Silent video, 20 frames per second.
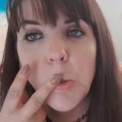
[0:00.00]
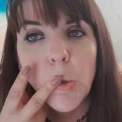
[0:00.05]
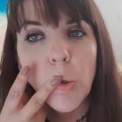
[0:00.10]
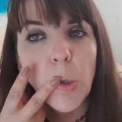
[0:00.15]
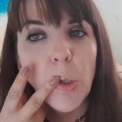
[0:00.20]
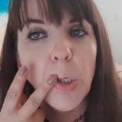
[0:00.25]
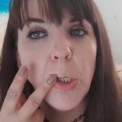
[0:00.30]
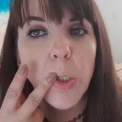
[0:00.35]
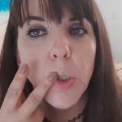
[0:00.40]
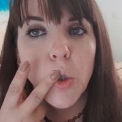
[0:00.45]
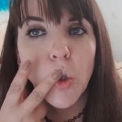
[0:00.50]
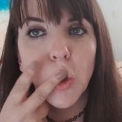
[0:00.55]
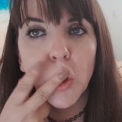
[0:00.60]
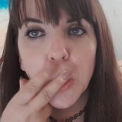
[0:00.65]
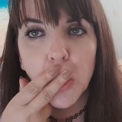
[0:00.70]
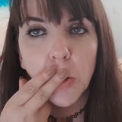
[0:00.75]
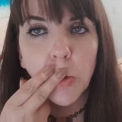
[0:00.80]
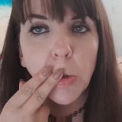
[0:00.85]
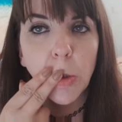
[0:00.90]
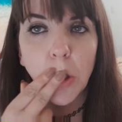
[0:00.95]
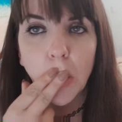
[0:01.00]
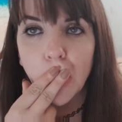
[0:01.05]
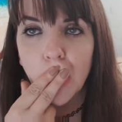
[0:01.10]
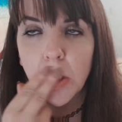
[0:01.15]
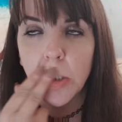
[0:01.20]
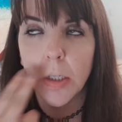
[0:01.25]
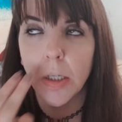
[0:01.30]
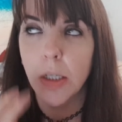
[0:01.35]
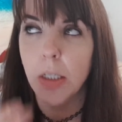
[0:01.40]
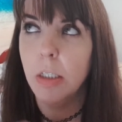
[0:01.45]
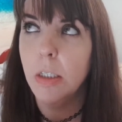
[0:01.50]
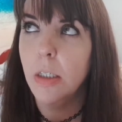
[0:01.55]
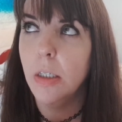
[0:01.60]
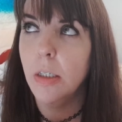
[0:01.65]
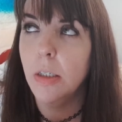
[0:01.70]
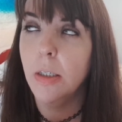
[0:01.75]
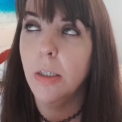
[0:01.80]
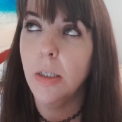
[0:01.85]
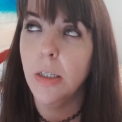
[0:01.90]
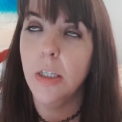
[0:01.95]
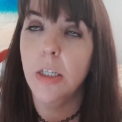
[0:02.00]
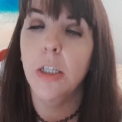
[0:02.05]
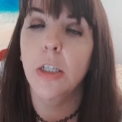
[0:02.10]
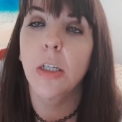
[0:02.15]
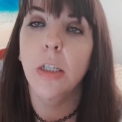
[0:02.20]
It does taste like Turkish